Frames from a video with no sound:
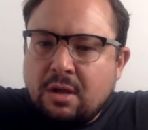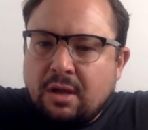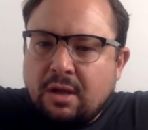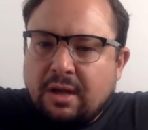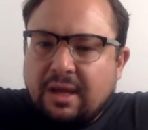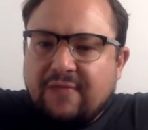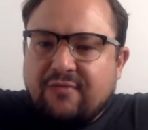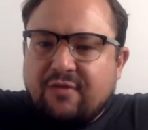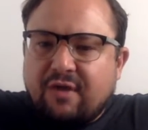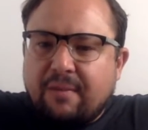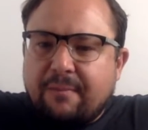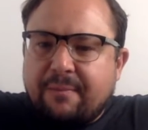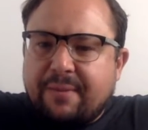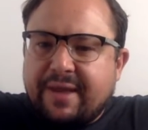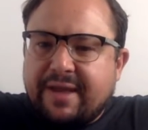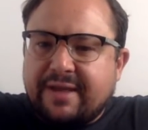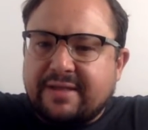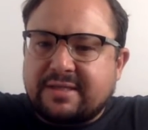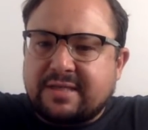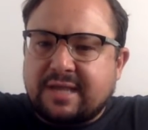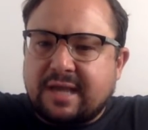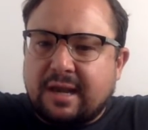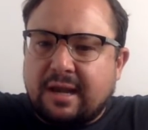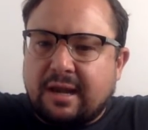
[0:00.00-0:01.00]
Levi
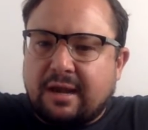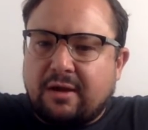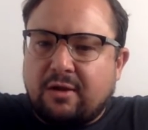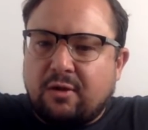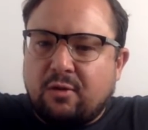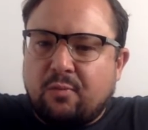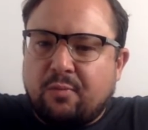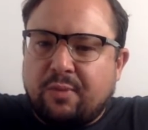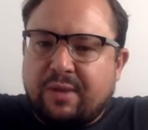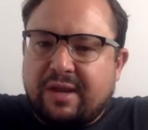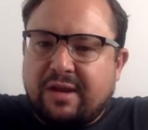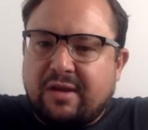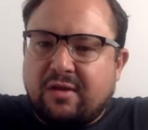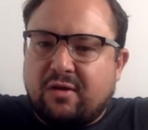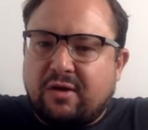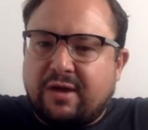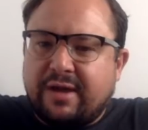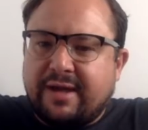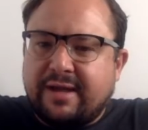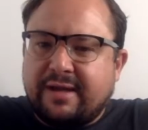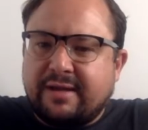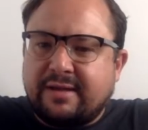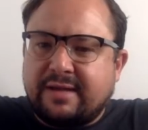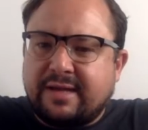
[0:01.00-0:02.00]
Betts, hello. B
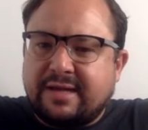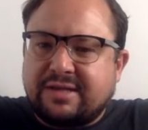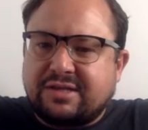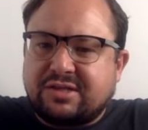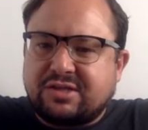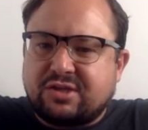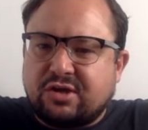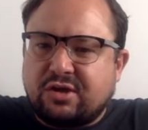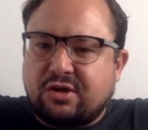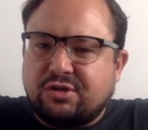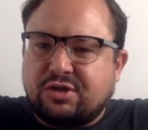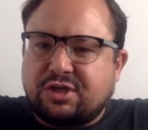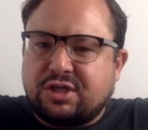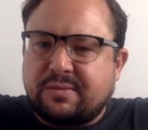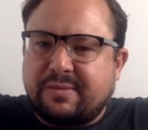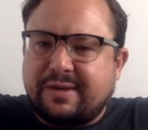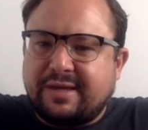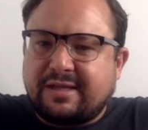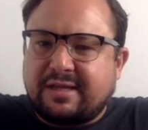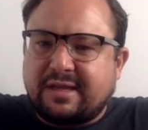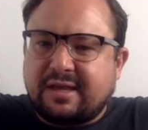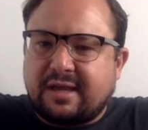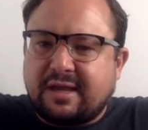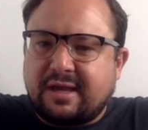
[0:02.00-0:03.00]
Lion, yes, sir. Jimmy
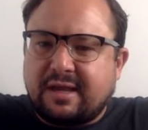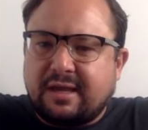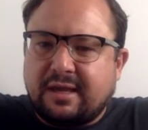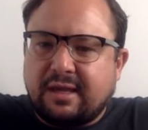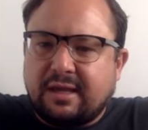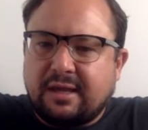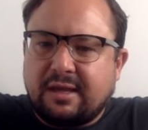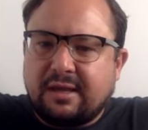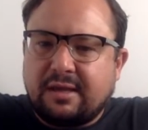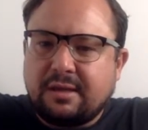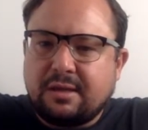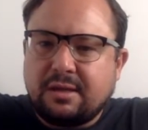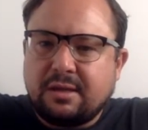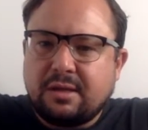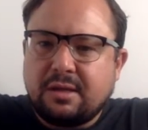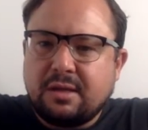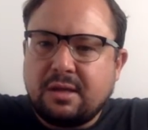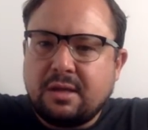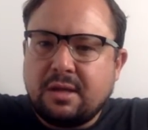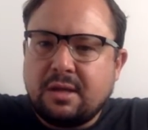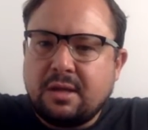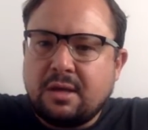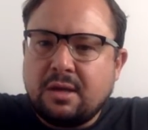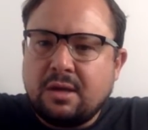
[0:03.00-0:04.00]
D.
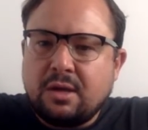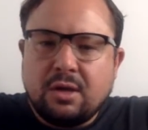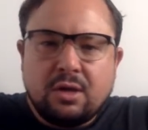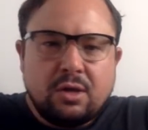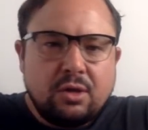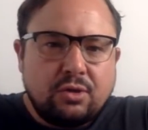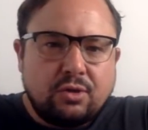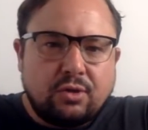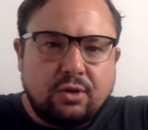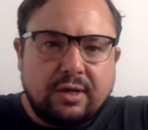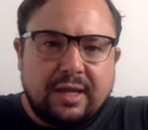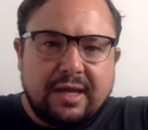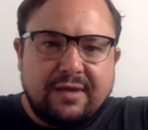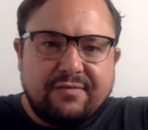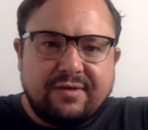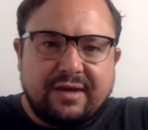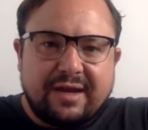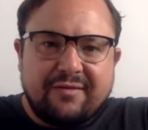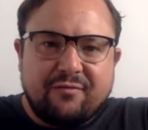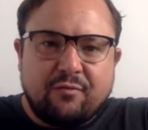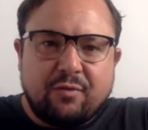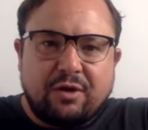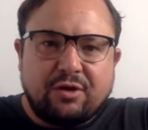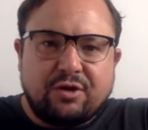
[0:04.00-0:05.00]
Good evening,
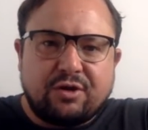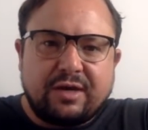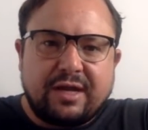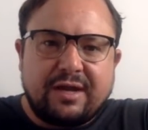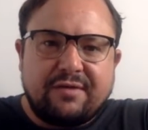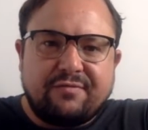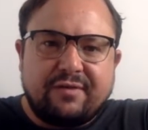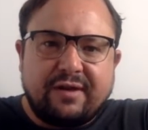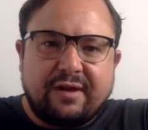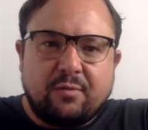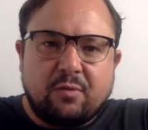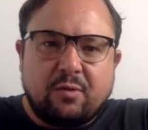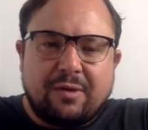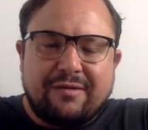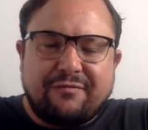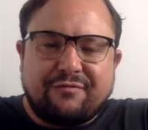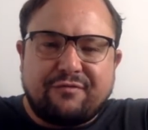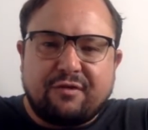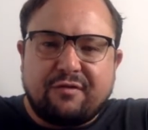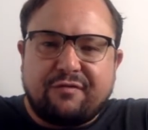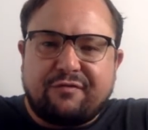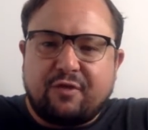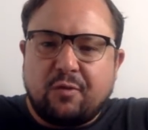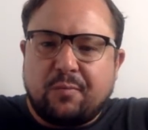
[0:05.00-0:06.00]
everyone. Good evening. We'll wait
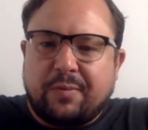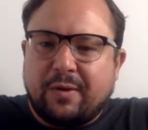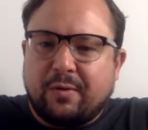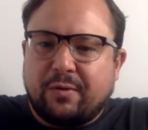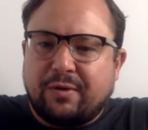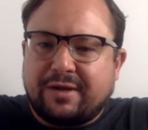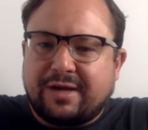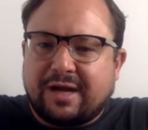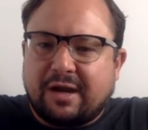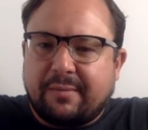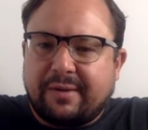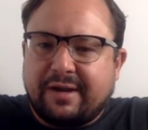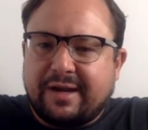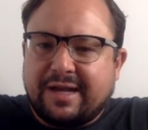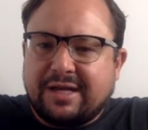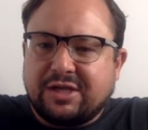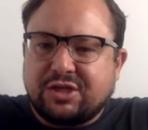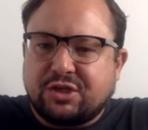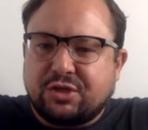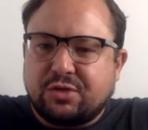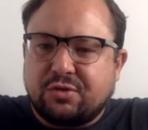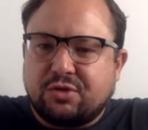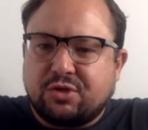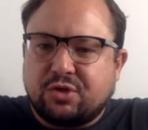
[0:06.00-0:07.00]
for a few people to come in
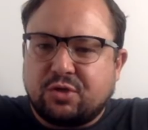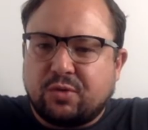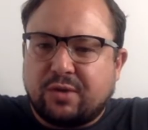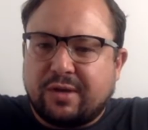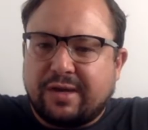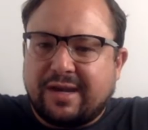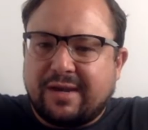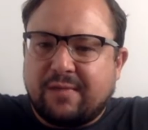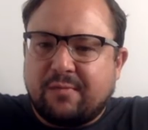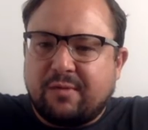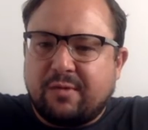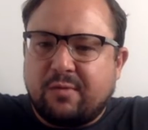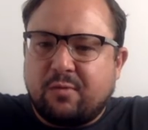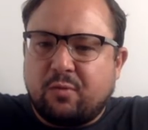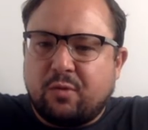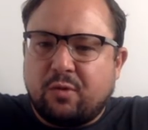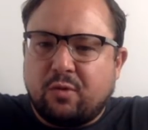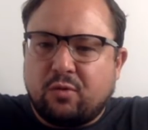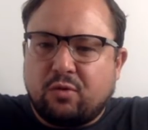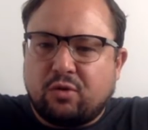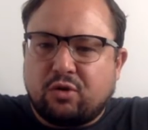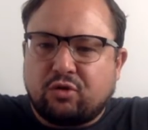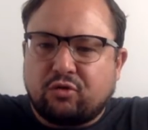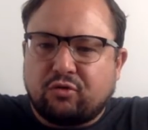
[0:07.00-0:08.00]
as usual, and then we
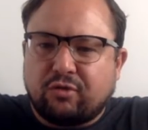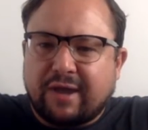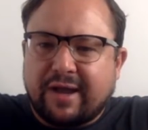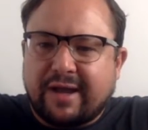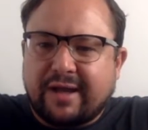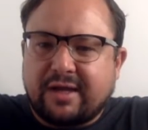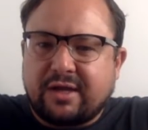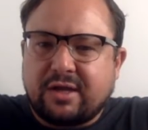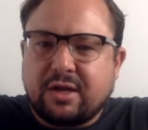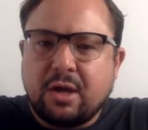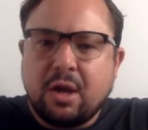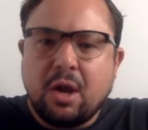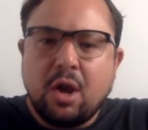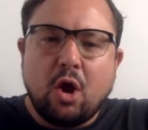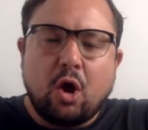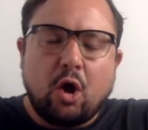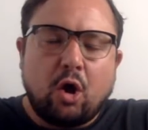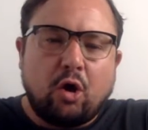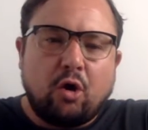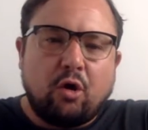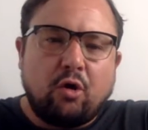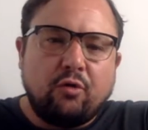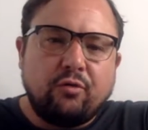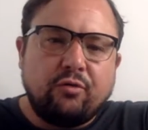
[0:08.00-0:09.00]
will crack
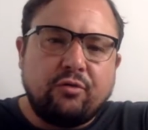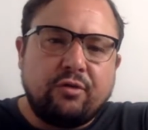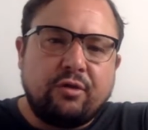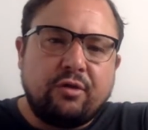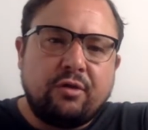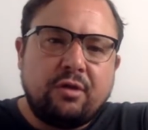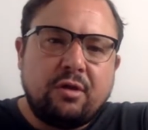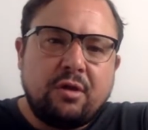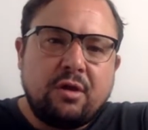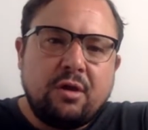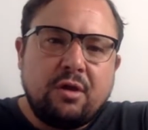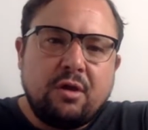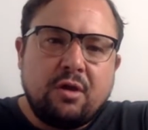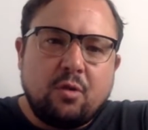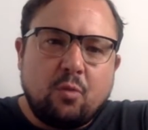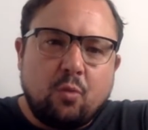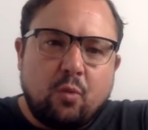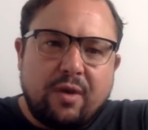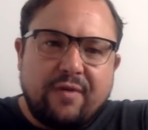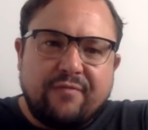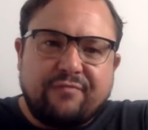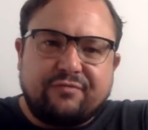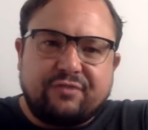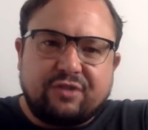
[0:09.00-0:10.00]
on
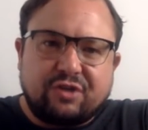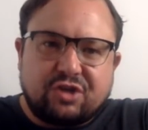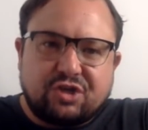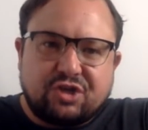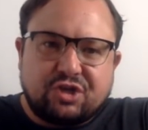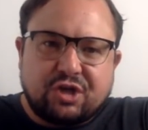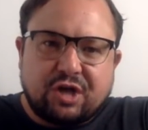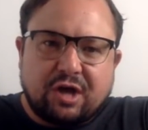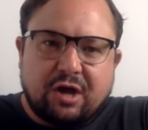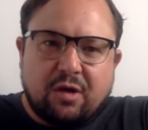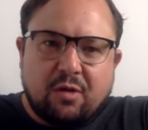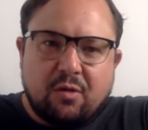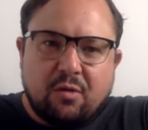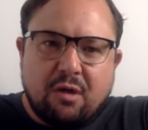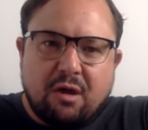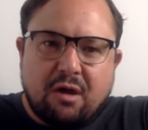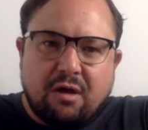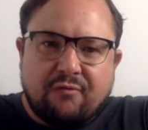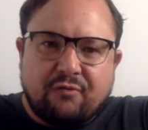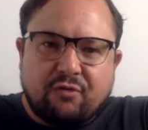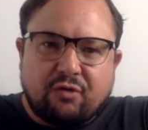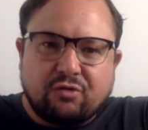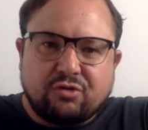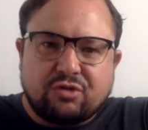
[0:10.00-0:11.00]
with the show.
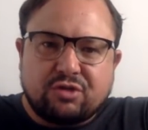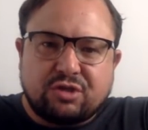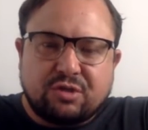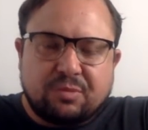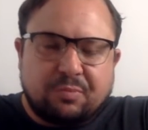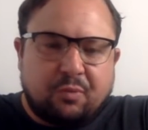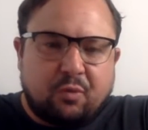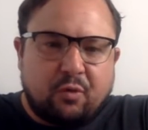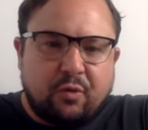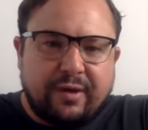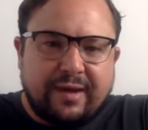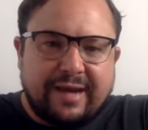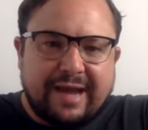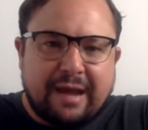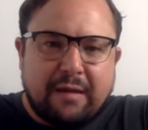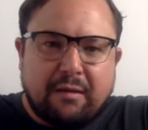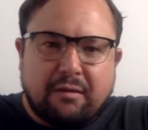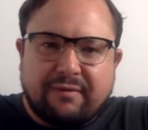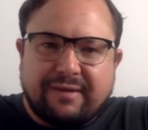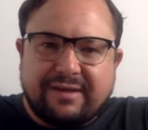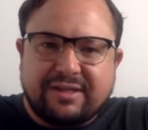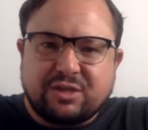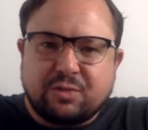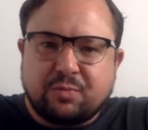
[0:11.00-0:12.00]
I've got to the point now
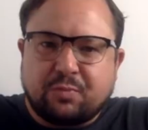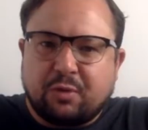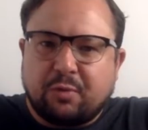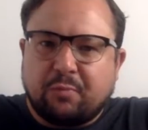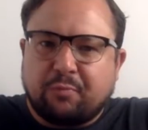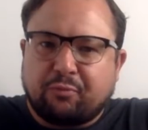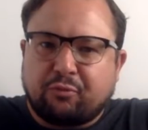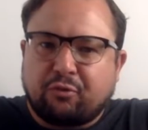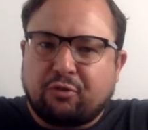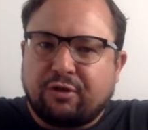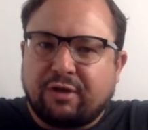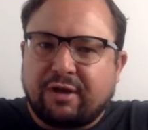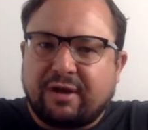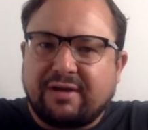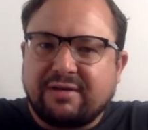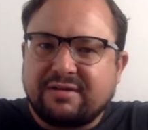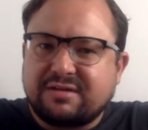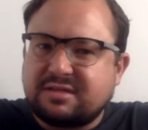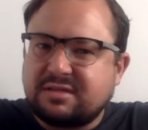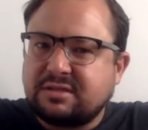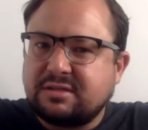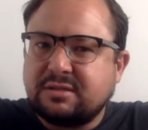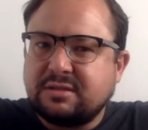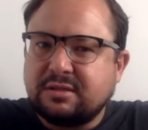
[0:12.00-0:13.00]
I've had to put
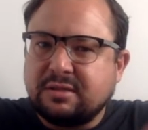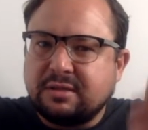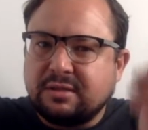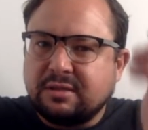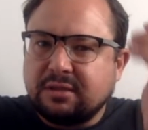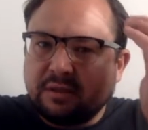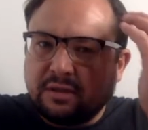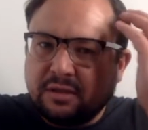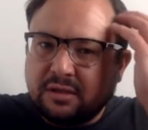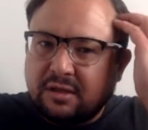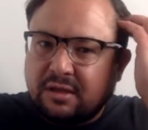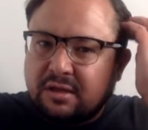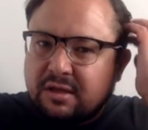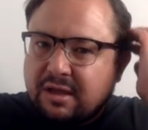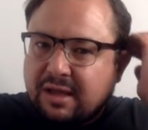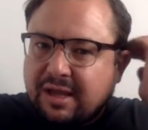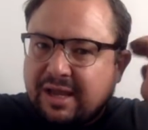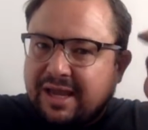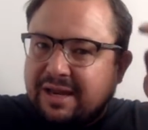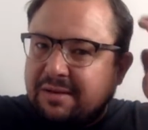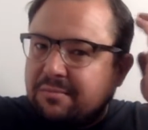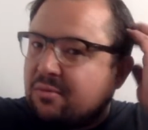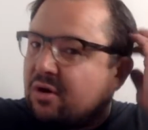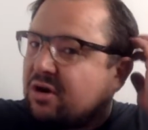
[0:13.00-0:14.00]
product
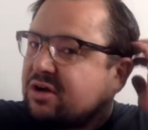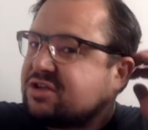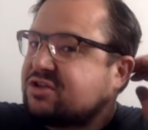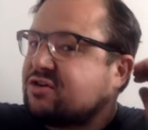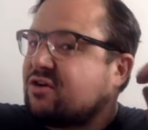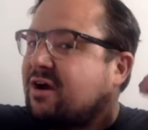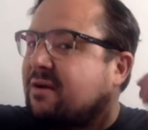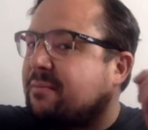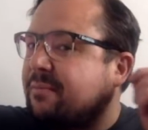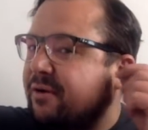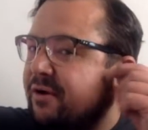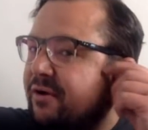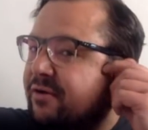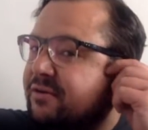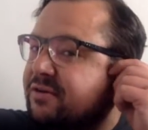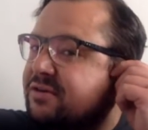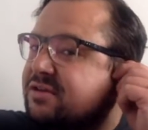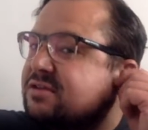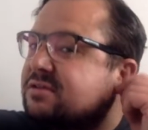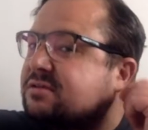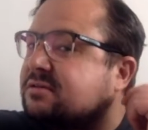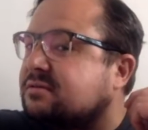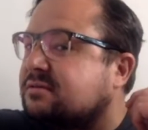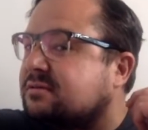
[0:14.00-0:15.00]
in my
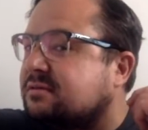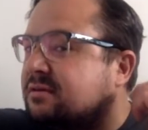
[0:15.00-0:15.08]
sideburns.